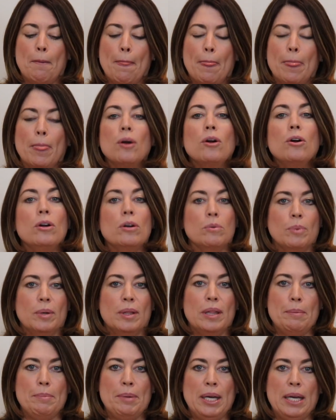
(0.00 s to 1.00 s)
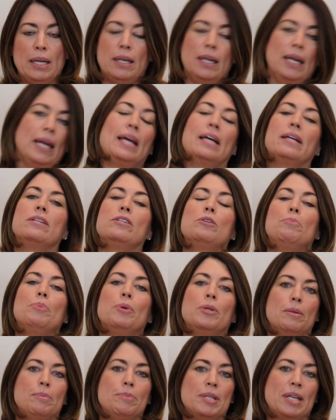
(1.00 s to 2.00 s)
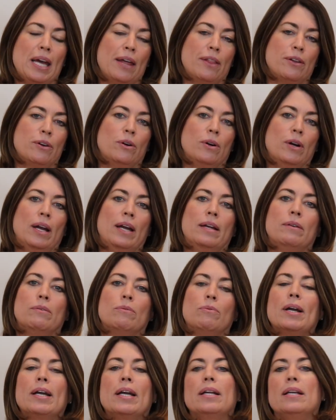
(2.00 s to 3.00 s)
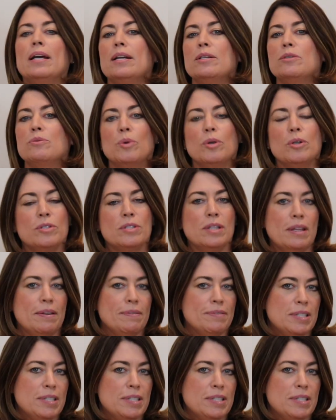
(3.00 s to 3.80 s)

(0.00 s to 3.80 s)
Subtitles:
learn what they mean and to put them together and recognize words that they've